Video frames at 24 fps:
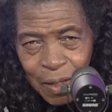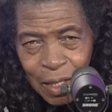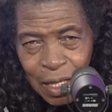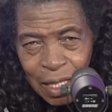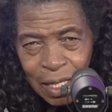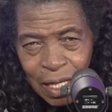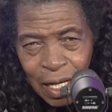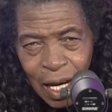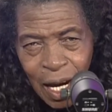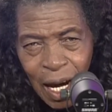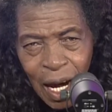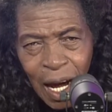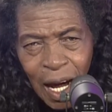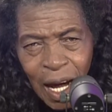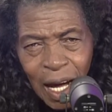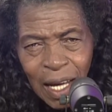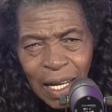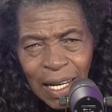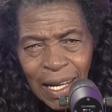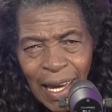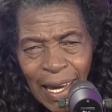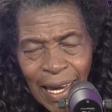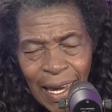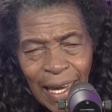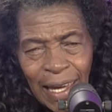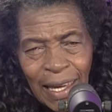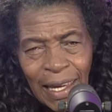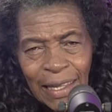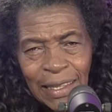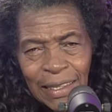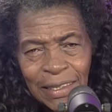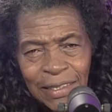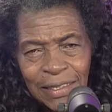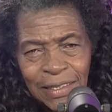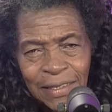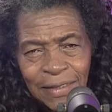God
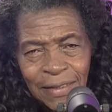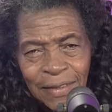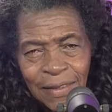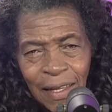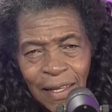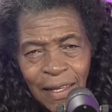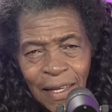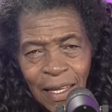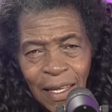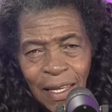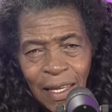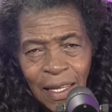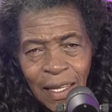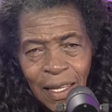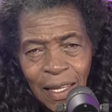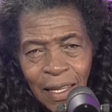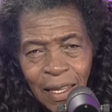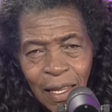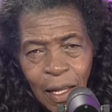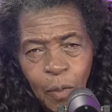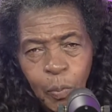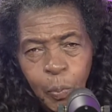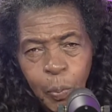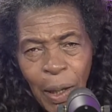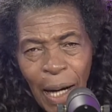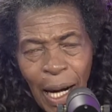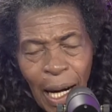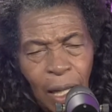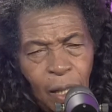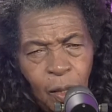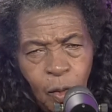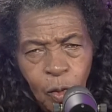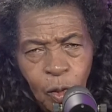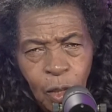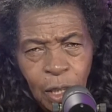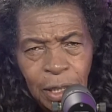has the
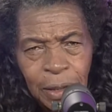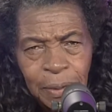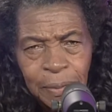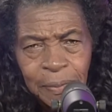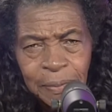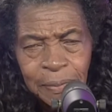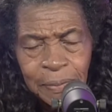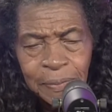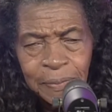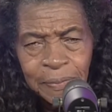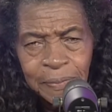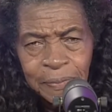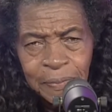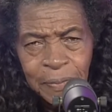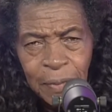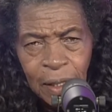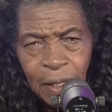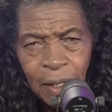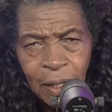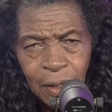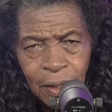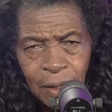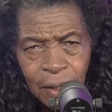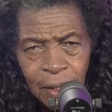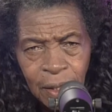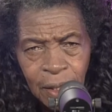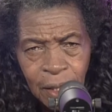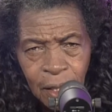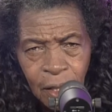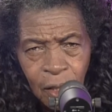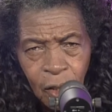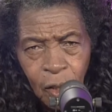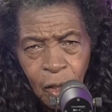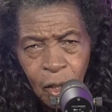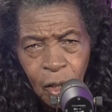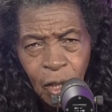power.
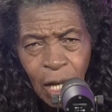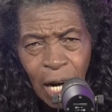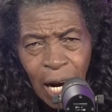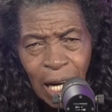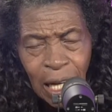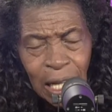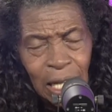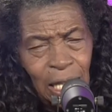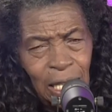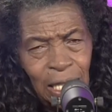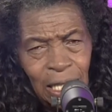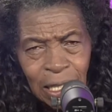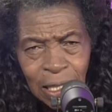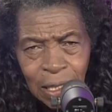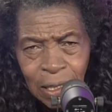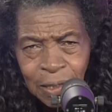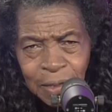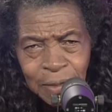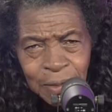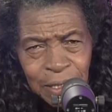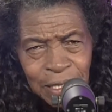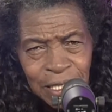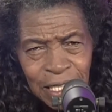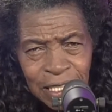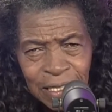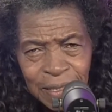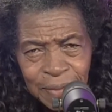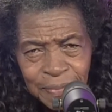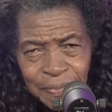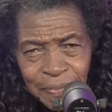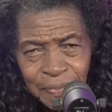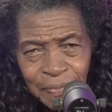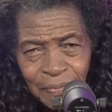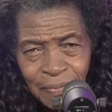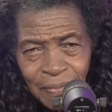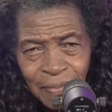Oh, hallelujah.
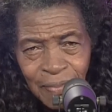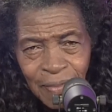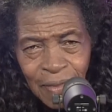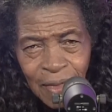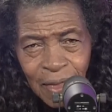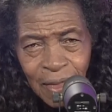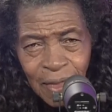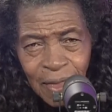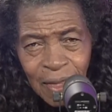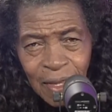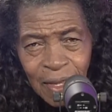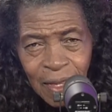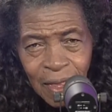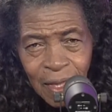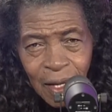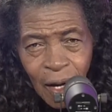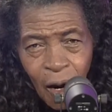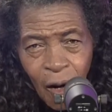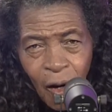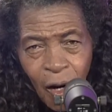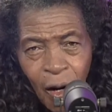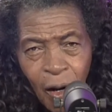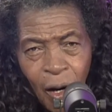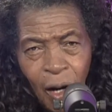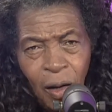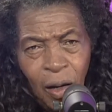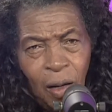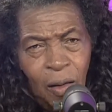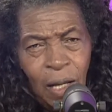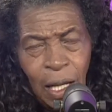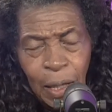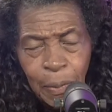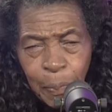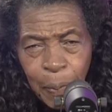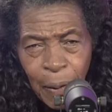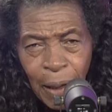The
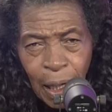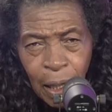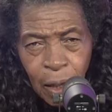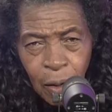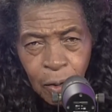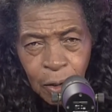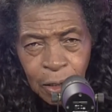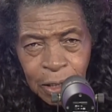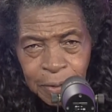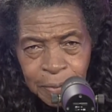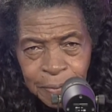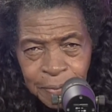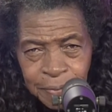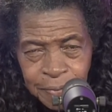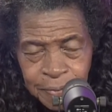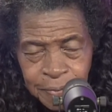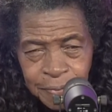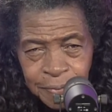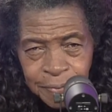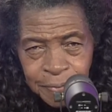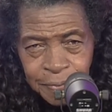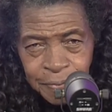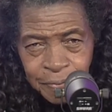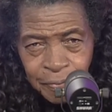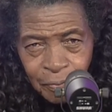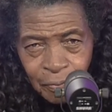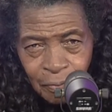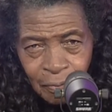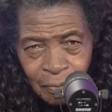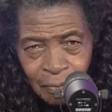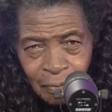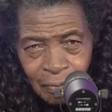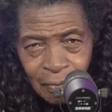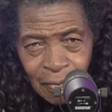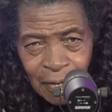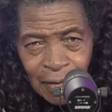only power,
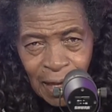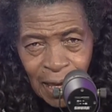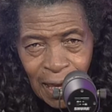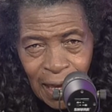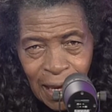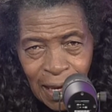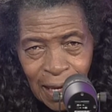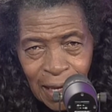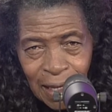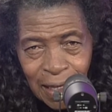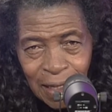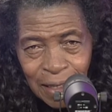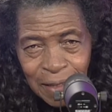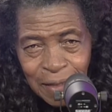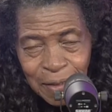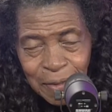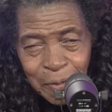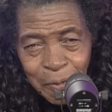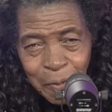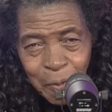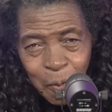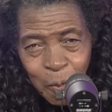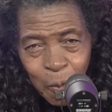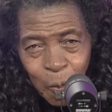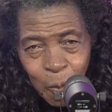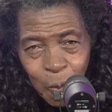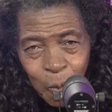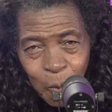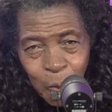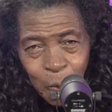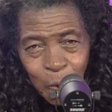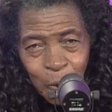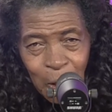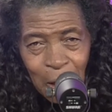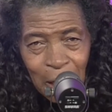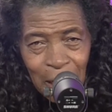as
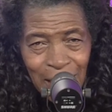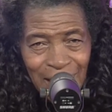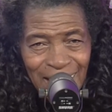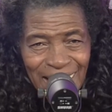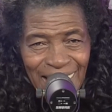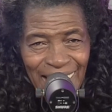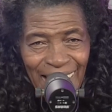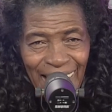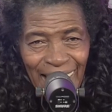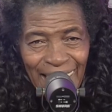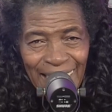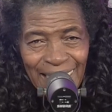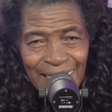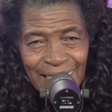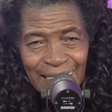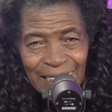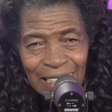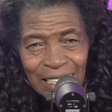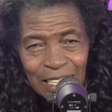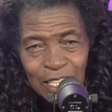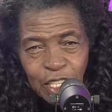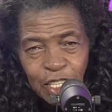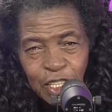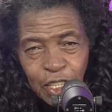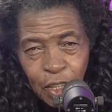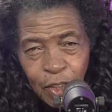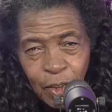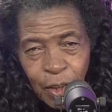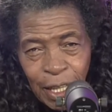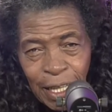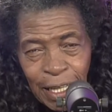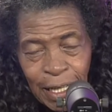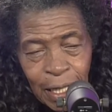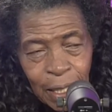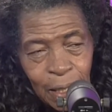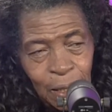uh, I did a show
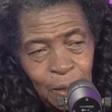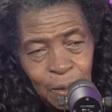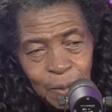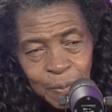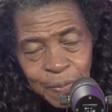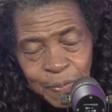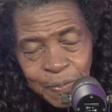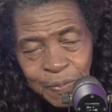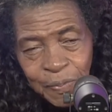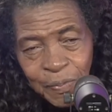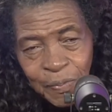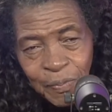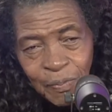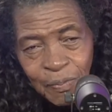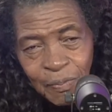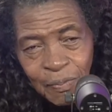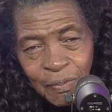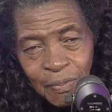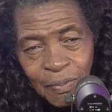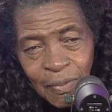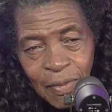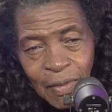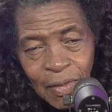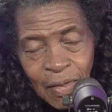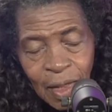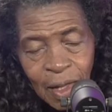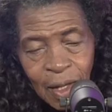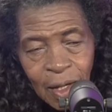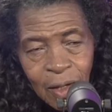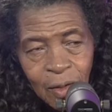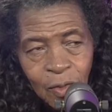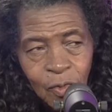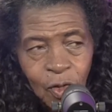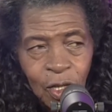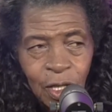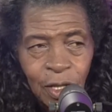here
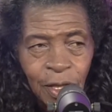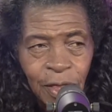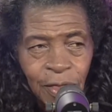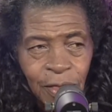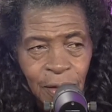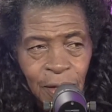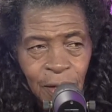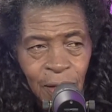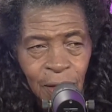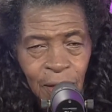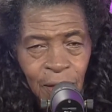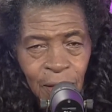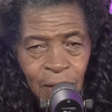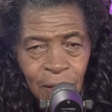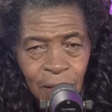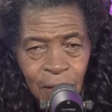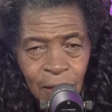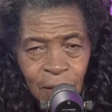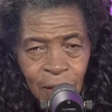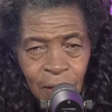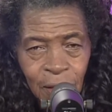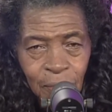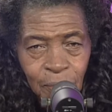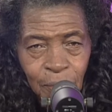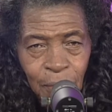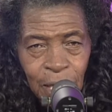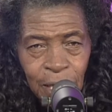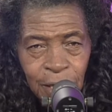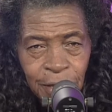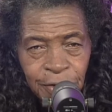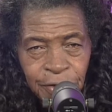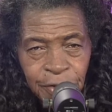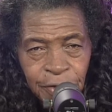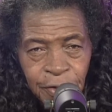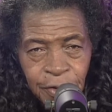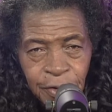with uh, the
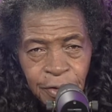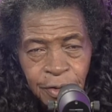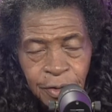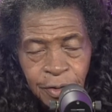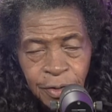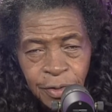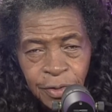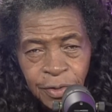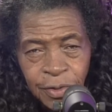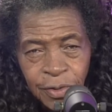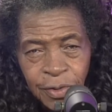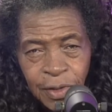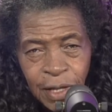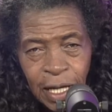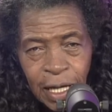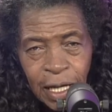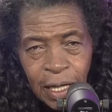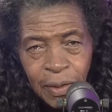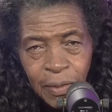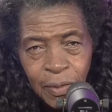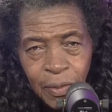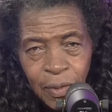minister that